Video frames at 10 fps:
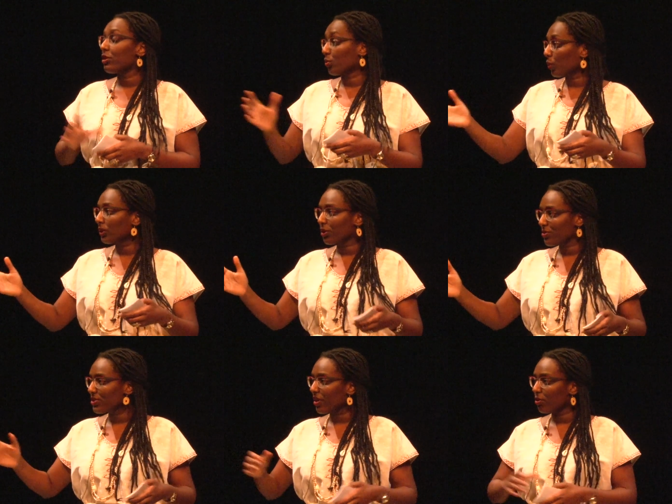in rural
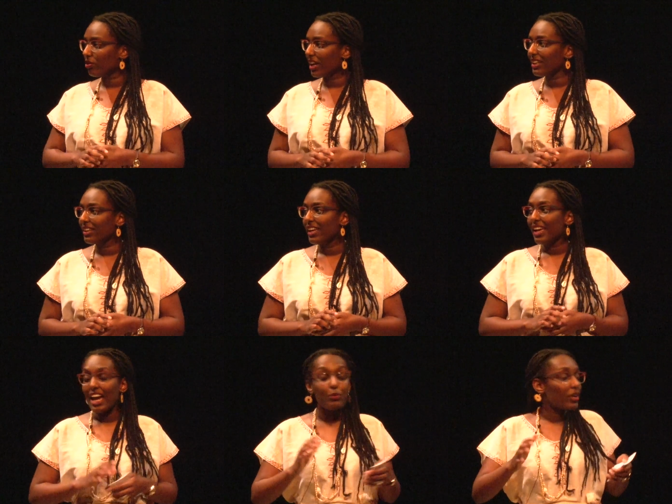Nova Scotia,
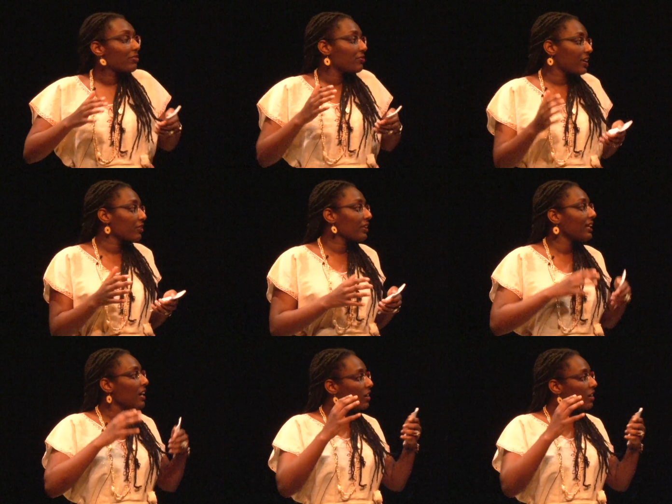And we're a very